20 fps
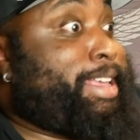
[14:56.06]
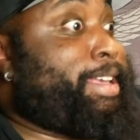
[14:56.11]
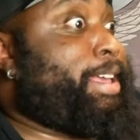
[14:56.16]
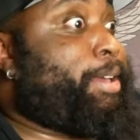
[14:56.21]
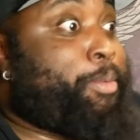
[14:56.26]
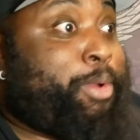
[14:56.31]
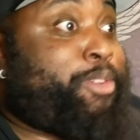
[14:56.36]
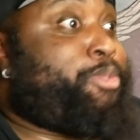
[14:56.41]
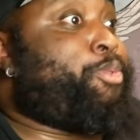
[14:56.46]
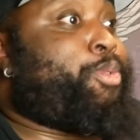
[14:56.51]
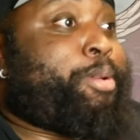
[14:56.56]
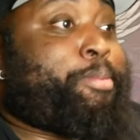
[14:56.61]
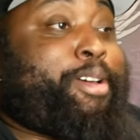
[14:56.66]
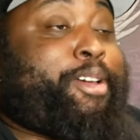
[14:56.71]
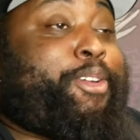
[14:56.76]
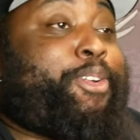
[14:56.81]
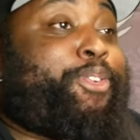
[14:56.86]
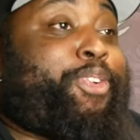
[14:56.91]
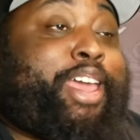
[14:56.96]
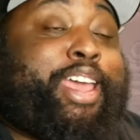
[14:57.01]
with one of
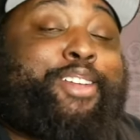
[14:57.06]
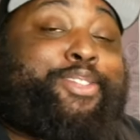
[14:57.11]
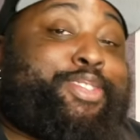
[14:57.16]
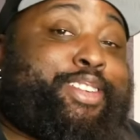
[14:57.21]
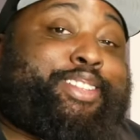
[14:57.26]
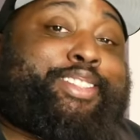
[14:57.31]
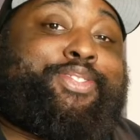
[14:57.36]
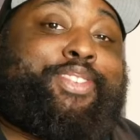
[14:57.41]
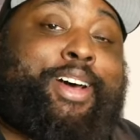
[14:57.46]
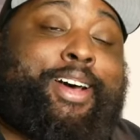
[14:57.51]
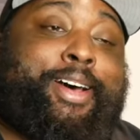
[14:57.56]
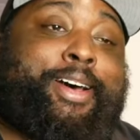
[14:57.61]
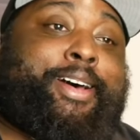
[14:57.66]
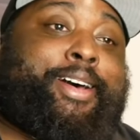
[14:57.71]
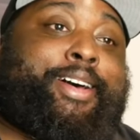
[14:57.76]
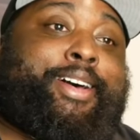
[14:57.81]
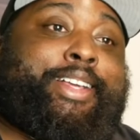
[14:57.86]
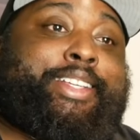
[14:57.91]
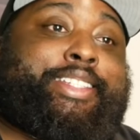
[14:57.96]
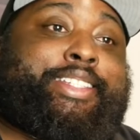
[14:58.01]
my favorite
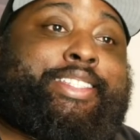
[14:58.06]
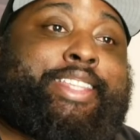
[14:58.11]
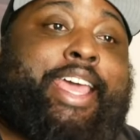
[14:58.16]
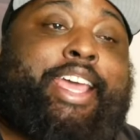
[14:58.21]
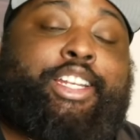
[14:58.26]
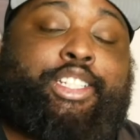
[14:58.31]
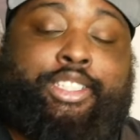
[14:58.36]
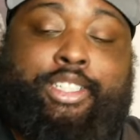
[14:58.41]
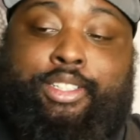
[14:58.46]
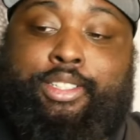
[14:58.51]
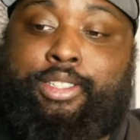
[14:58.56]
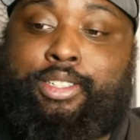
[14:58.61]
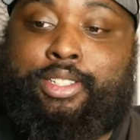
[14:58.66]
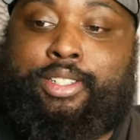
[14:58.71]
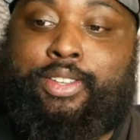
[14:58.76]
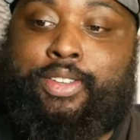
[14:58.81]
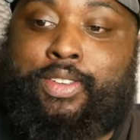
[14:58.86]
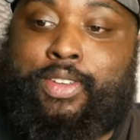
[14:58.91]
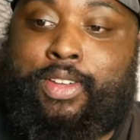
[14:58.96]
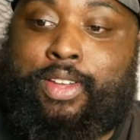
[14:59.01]
stations,
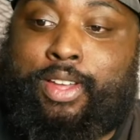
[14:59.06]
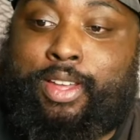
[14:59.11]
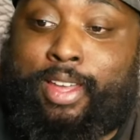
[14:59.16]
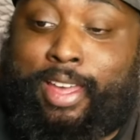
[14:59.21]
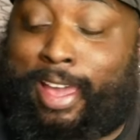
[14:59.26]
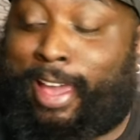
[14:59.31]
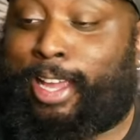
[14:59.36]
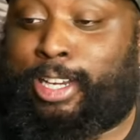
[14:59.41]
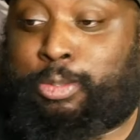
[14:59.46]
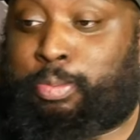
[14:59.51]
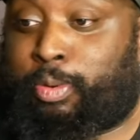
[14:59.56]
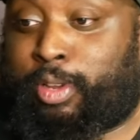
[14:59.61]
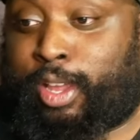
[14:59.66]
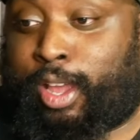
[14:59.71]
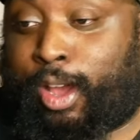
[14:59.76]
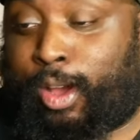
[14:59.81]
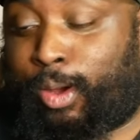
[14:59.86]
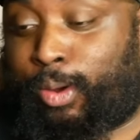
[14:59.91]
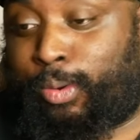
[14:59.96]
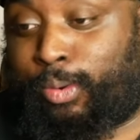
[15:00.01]

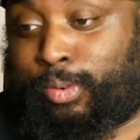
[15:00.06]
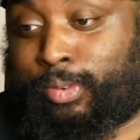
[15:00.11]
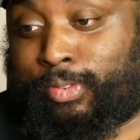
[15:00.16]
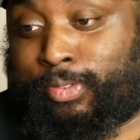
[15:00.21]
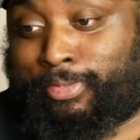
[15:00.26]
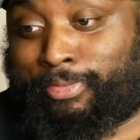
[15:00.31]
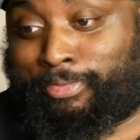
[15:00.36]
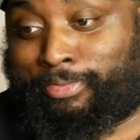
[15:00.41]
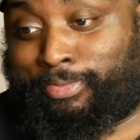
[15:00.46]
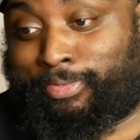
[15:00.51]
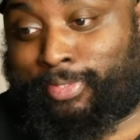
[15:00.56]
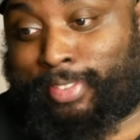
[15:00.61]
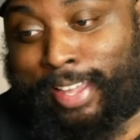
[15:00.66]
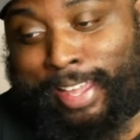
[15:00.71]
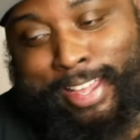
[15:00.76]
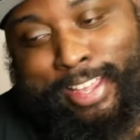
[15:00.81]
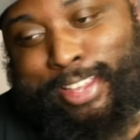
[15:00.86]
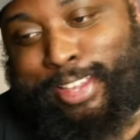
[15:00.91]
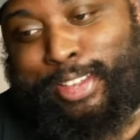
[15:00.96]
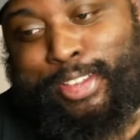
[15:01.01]
HBO.
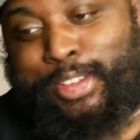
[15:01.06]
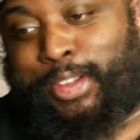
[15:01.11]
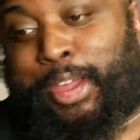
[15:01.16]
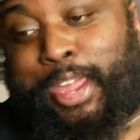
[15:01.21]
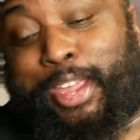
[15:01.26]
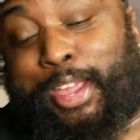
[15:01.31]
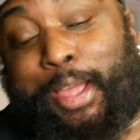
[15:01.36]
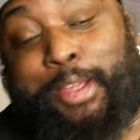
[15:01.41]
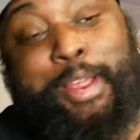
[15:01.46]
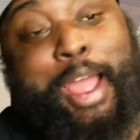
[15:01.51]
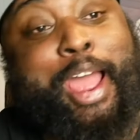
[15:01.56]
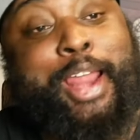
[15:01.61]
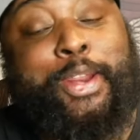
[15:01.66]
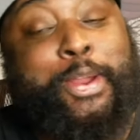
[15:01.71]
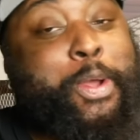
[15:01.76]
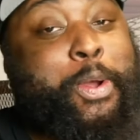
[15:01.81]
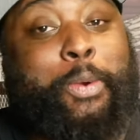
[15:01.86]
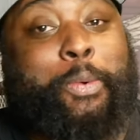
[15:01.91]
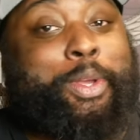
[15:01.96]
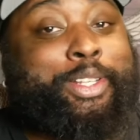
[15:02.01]
I
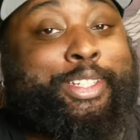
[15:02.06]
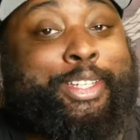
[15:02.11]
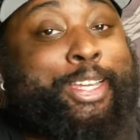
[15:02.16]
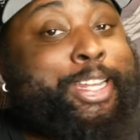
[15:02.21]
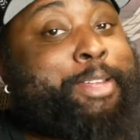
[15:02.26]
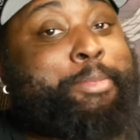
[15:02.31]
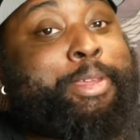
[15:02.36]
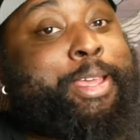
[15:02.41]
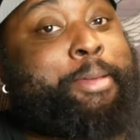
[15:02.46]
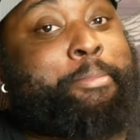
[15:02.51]
know it wasn't going to be a